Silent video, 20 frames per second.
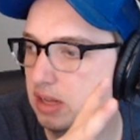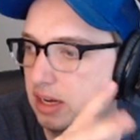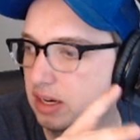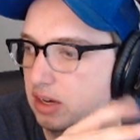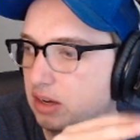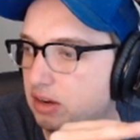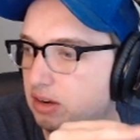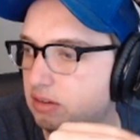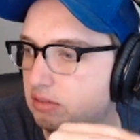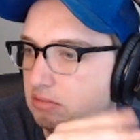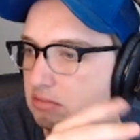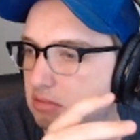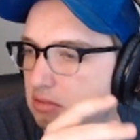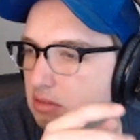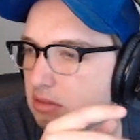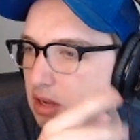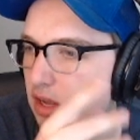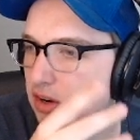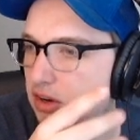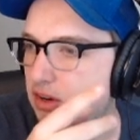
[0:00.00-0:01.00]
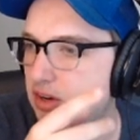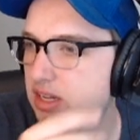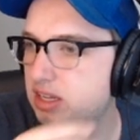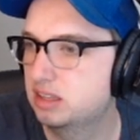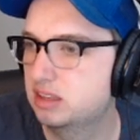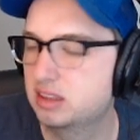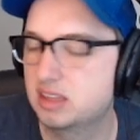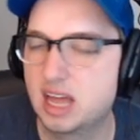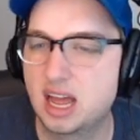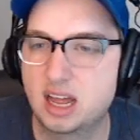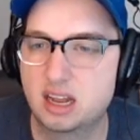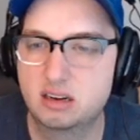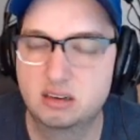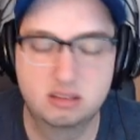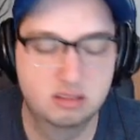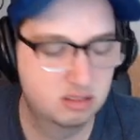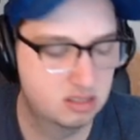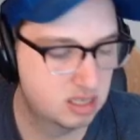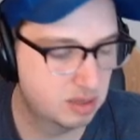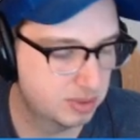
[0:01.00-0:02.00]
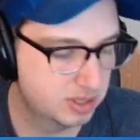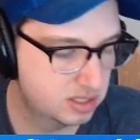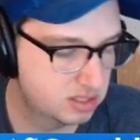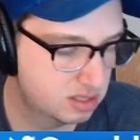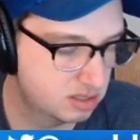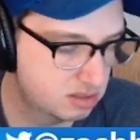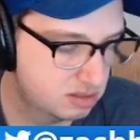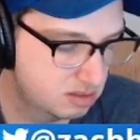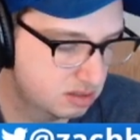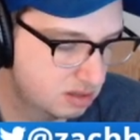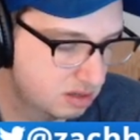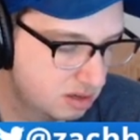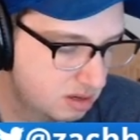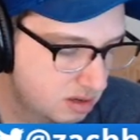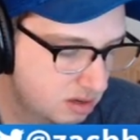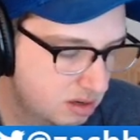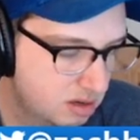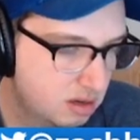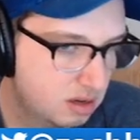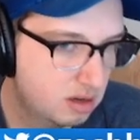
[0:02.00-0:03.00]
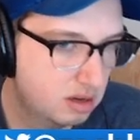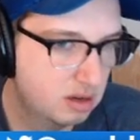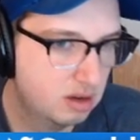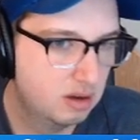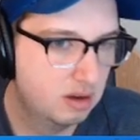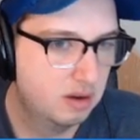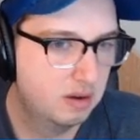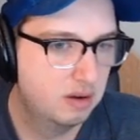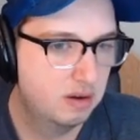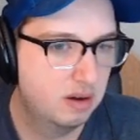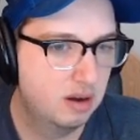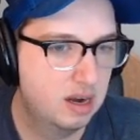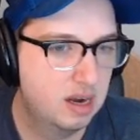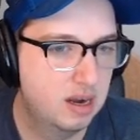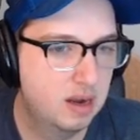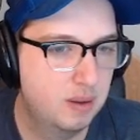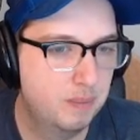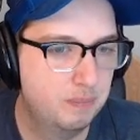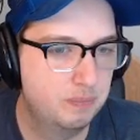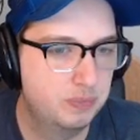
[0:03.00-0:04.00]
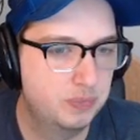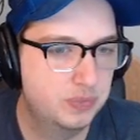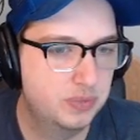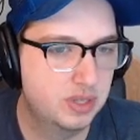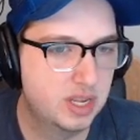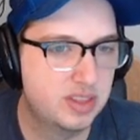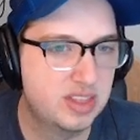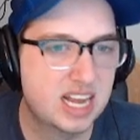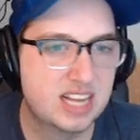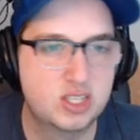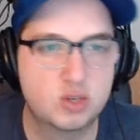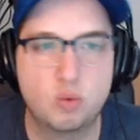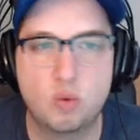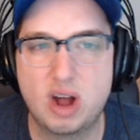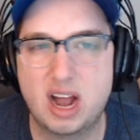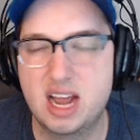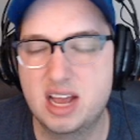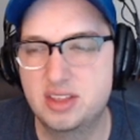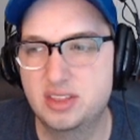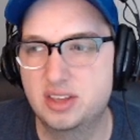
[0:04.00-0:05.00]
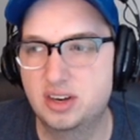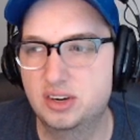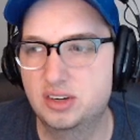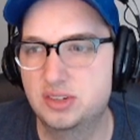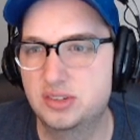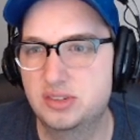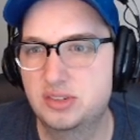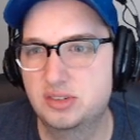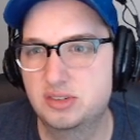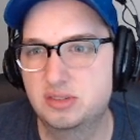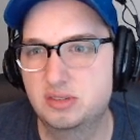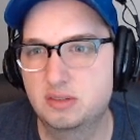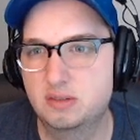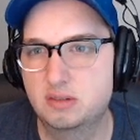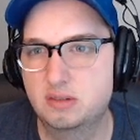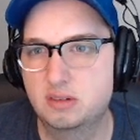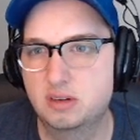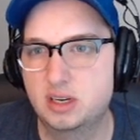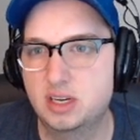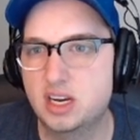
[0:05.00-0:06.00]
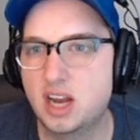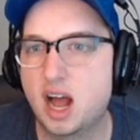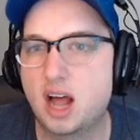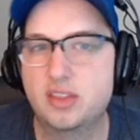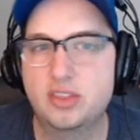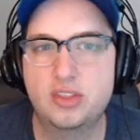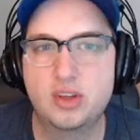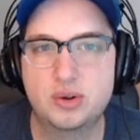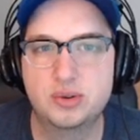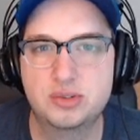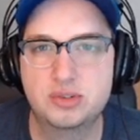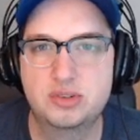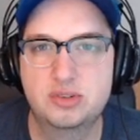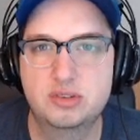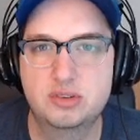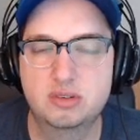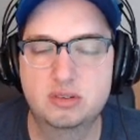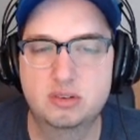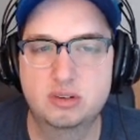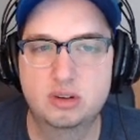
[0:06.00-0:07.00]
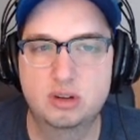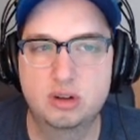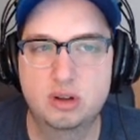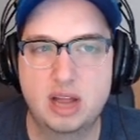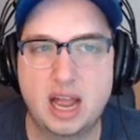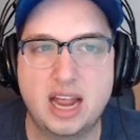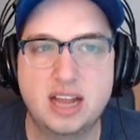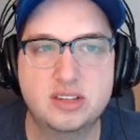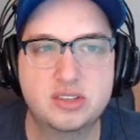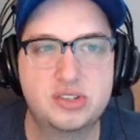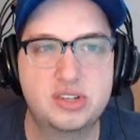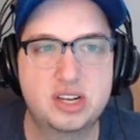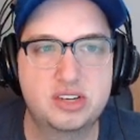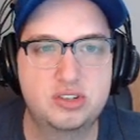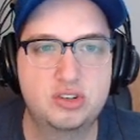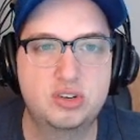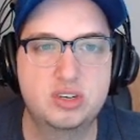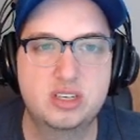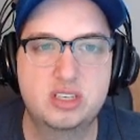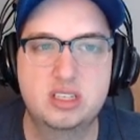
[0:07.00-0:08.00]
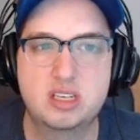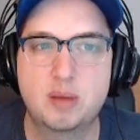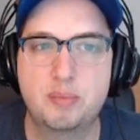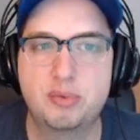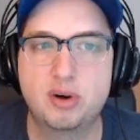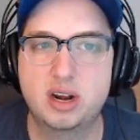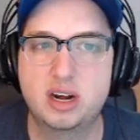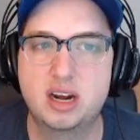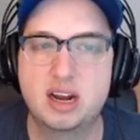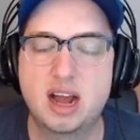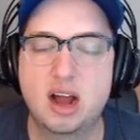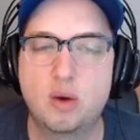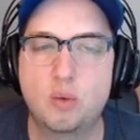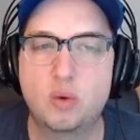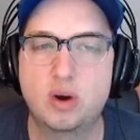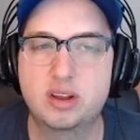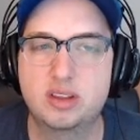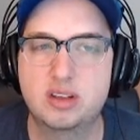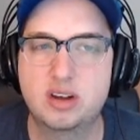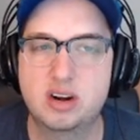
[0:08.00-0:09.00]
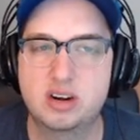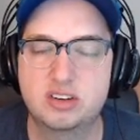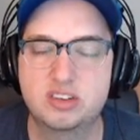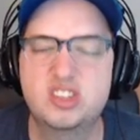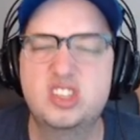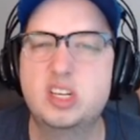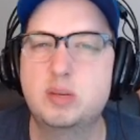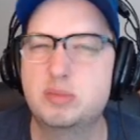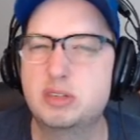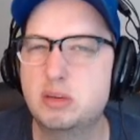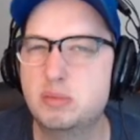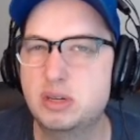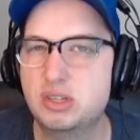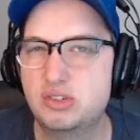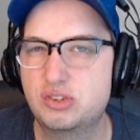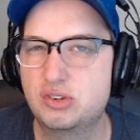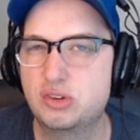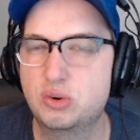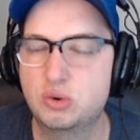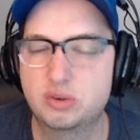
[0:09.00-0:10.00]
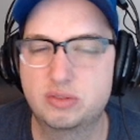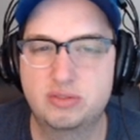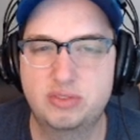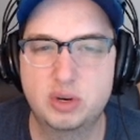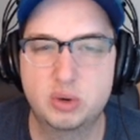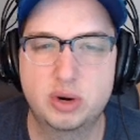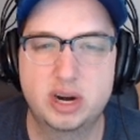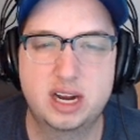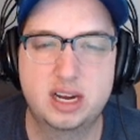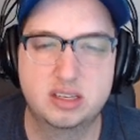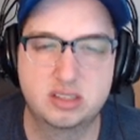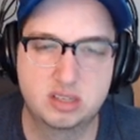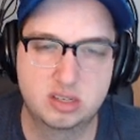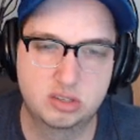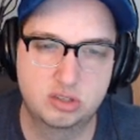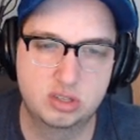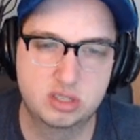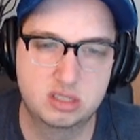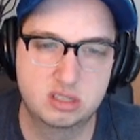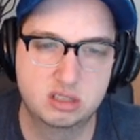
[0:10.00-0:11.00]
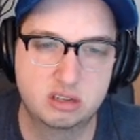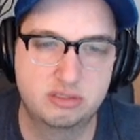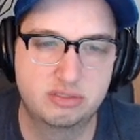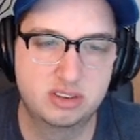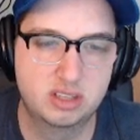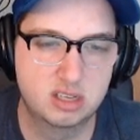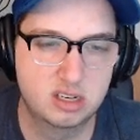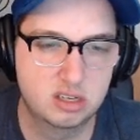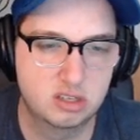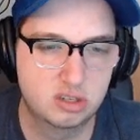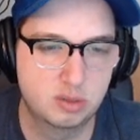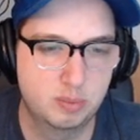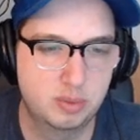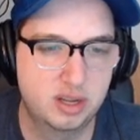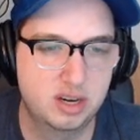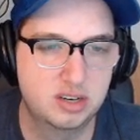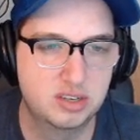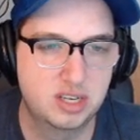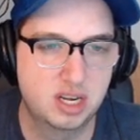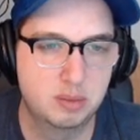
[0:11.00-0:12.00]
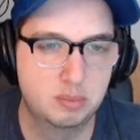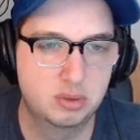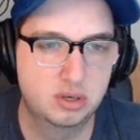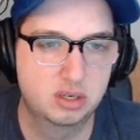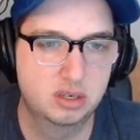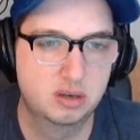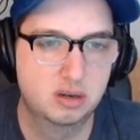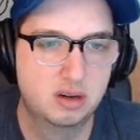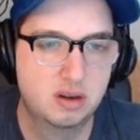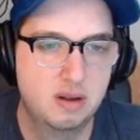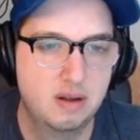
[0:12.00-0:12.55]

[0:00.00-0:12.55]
like, underneath that. Does that make sense? And that's why there's not those ancestries separated out, where there seems to be fewer ancestries in the 5th edition Player's Handbook.